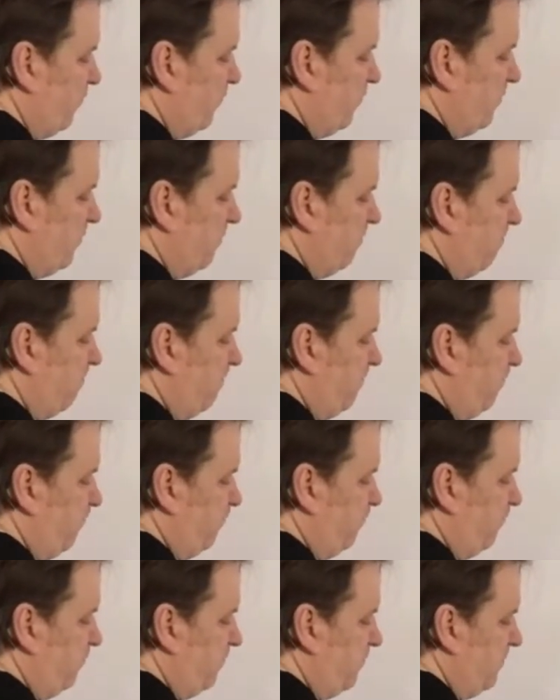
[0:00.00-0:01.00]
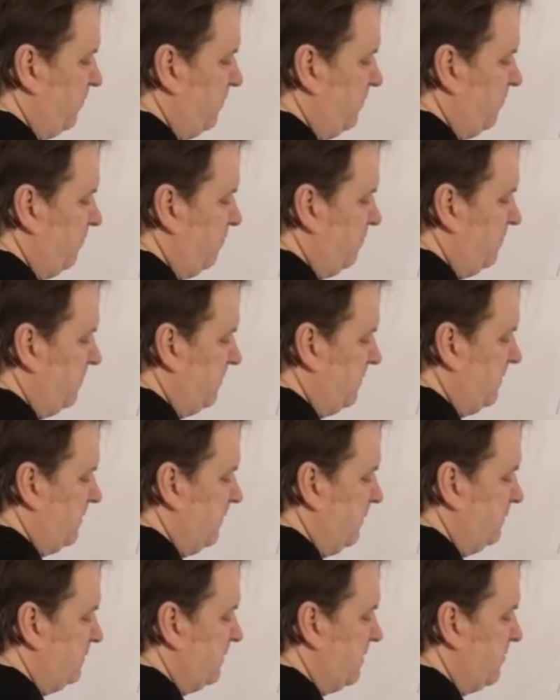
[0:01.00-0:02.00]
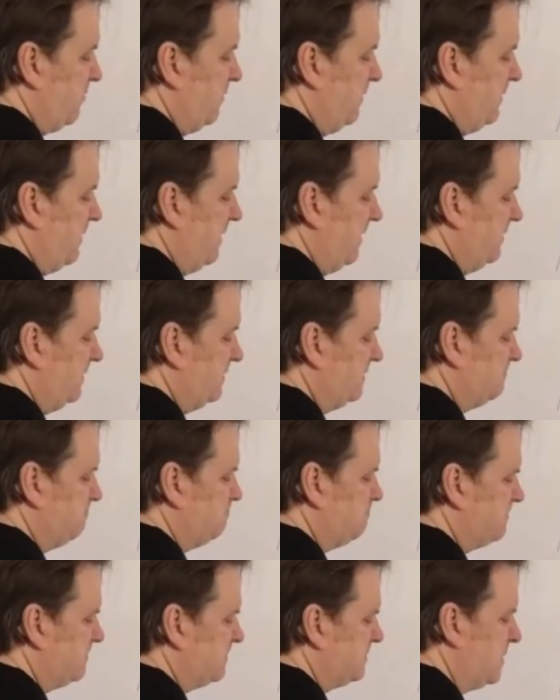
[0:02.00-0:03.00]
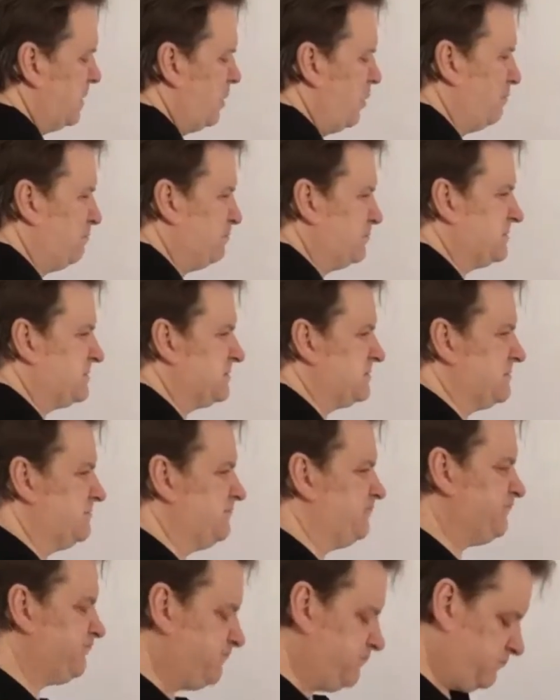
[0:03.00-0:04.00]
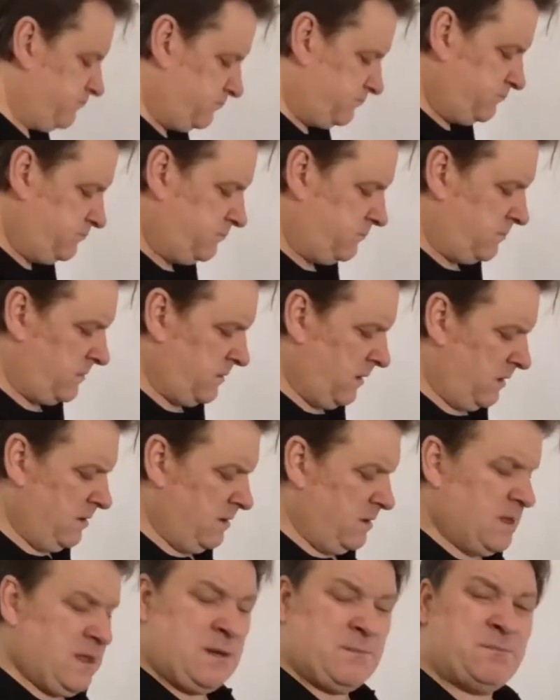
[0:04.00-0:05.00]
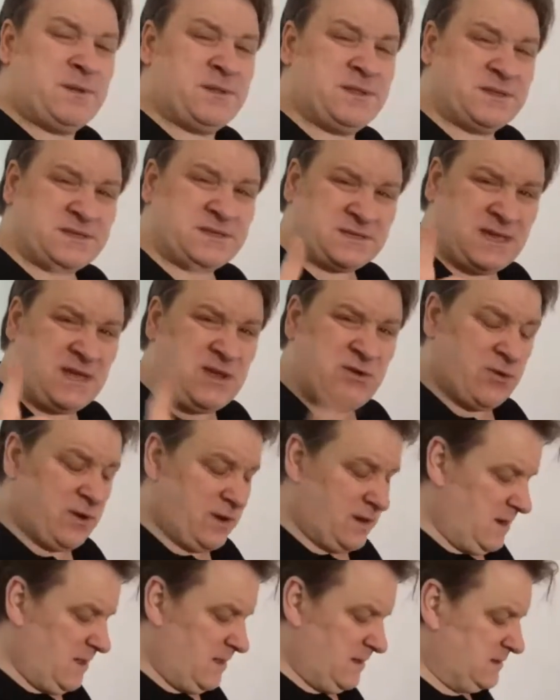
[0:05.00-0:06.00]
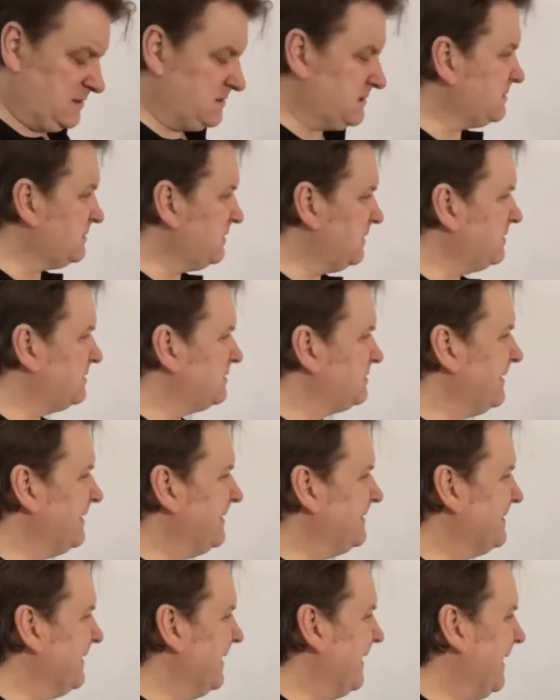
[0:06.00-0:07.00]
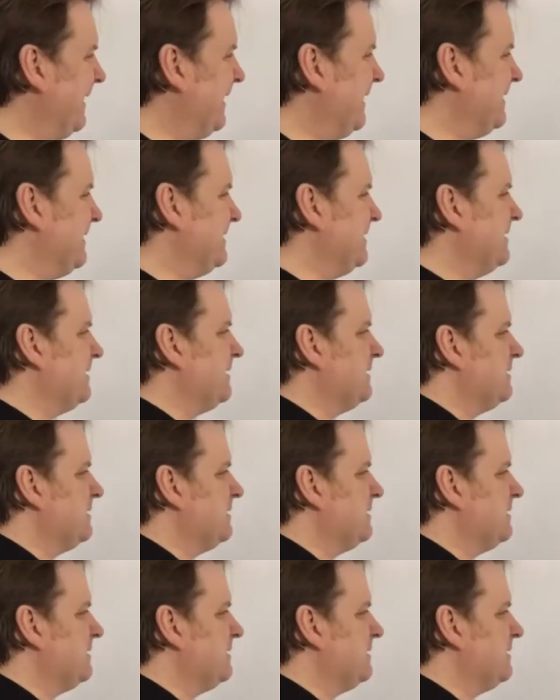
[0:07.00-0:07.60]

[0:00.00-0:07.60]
2 to 3 days, tops. But the secret lies, as I said, in